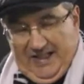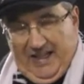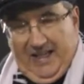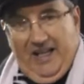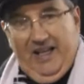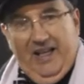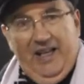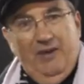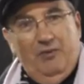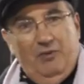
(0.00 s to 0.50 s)

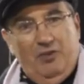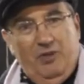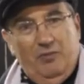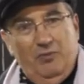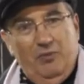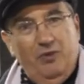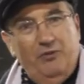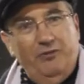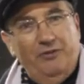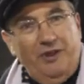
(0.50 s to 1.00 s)
And that was a
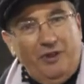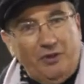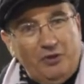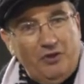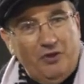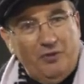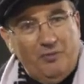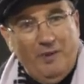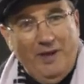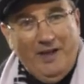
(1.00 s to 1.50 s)
move that
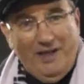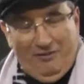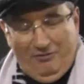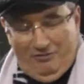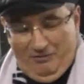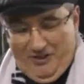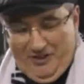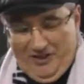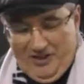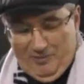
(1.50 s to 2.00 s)
could have
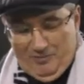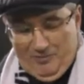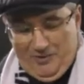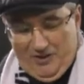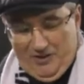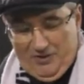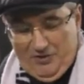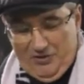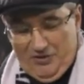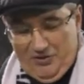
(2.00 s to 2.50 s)
backfired
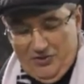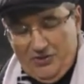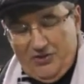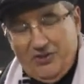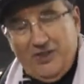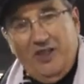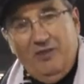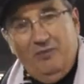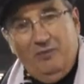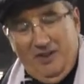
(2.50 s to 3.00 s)
because just
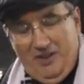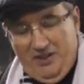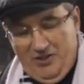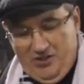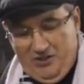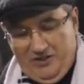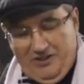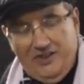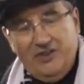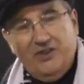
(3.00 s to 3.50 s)
10
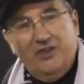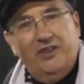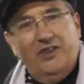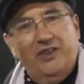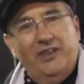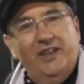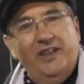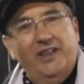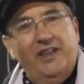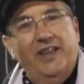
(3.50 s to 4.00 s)
minutes later,
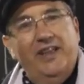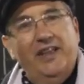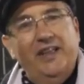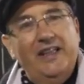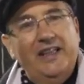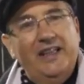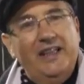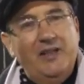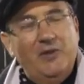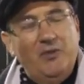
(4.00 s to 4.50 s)

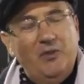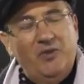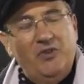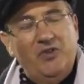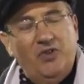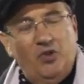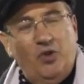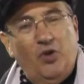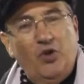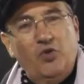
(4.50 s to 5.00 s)

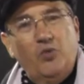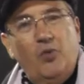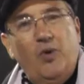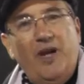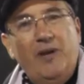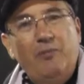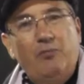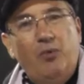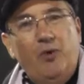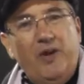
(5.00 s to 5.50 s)
uh, George
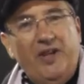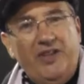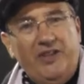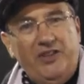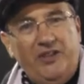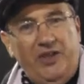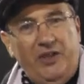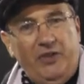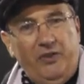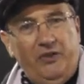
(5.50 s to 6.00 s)
Webb
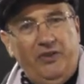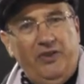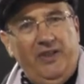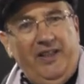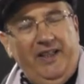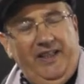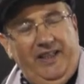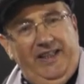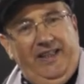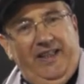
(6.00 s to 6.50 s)
went down
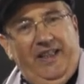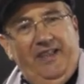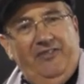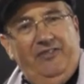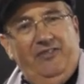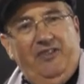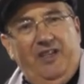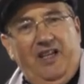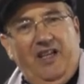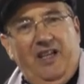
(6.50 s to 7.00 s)
uh,
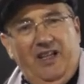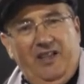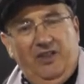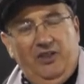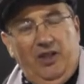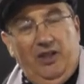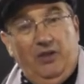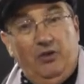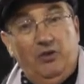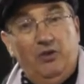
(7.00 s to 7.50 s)
after
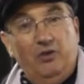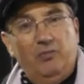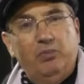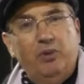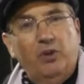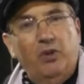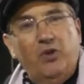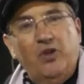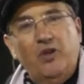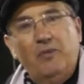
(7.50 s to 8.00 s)
a, a, good
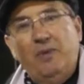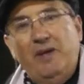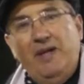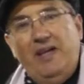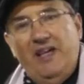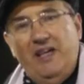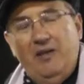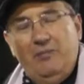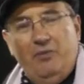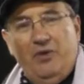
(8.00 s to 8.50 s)
block by
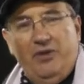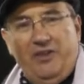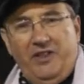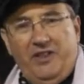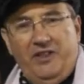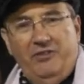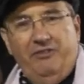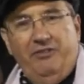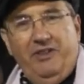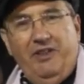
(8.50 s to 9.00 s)
a Hamworthy
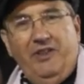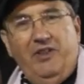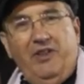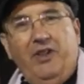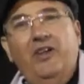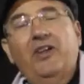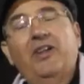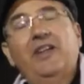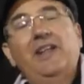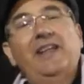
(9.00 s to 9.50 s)

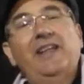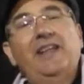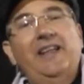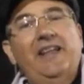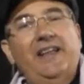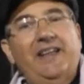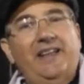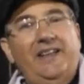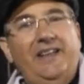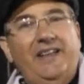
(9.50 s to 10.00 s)
defender
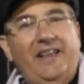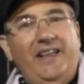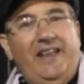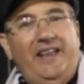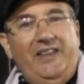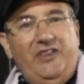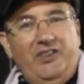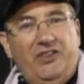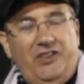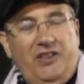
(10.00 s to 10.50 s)
in
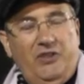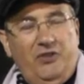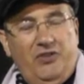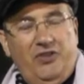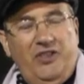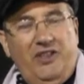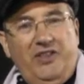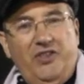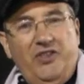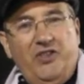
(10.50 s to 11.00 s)
the, just
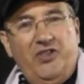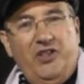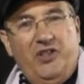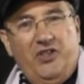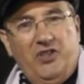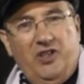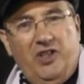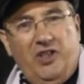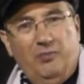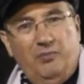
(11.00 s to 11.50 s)
outside the
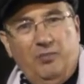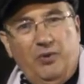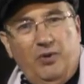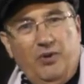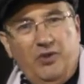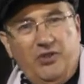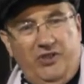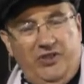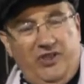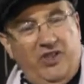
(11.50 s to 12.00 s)
six yard
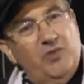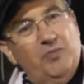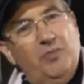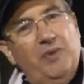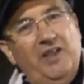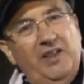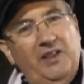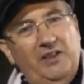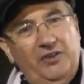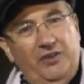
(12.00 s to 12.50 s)
box. And
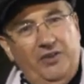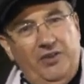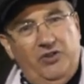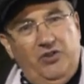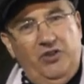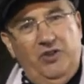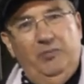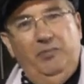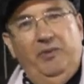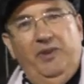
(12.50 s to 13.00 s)
despite a lot of
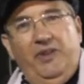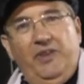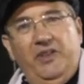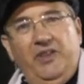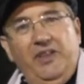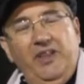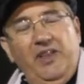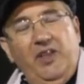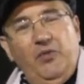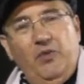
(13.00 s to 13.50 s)
treatment,
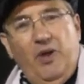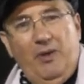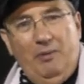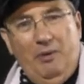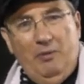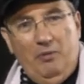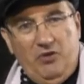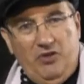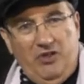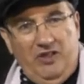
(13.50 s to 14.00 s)

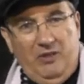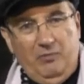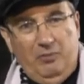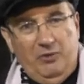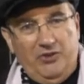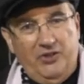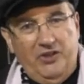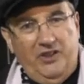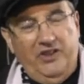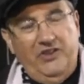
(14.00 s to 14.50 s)
Webby was
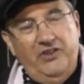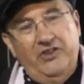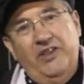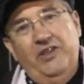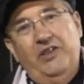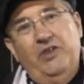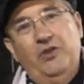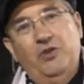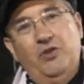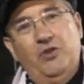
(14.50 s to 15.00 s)
unable to
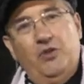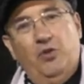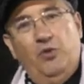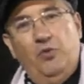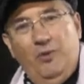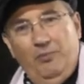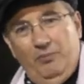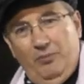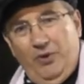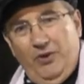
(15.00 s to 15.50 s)
continue, so
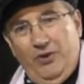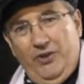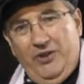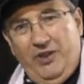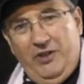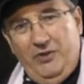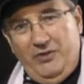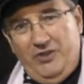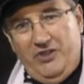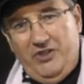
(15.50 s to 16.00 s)
Wimborne
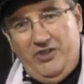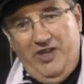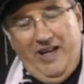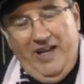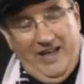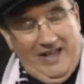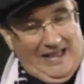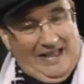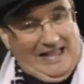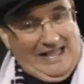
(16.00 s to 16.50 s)
down to
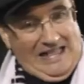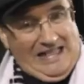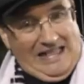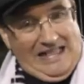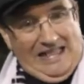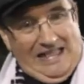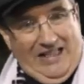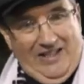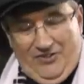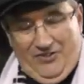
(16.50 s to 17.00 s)
10.
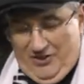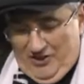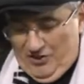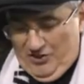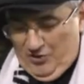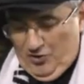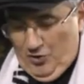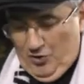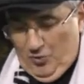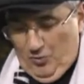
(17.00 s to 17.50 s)
And
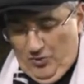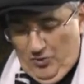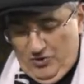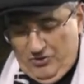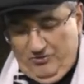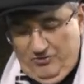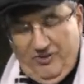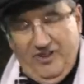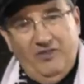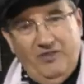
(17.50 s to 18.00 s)
things got
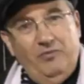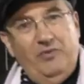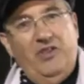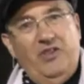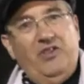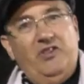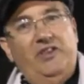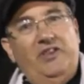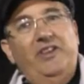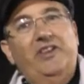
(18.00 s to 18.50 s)
worse five
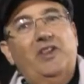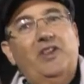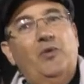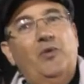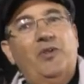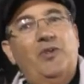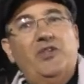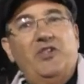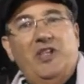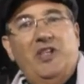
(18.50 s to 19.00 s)
minutes later
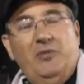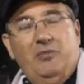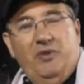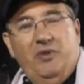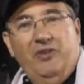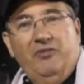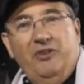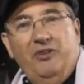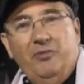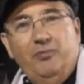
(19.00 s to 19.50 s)
when Sam
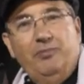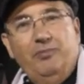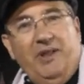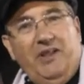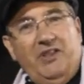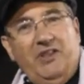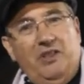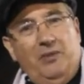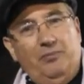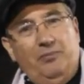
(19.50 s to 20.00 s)
Griffin
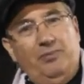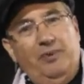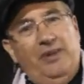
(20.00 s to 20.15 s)
picked up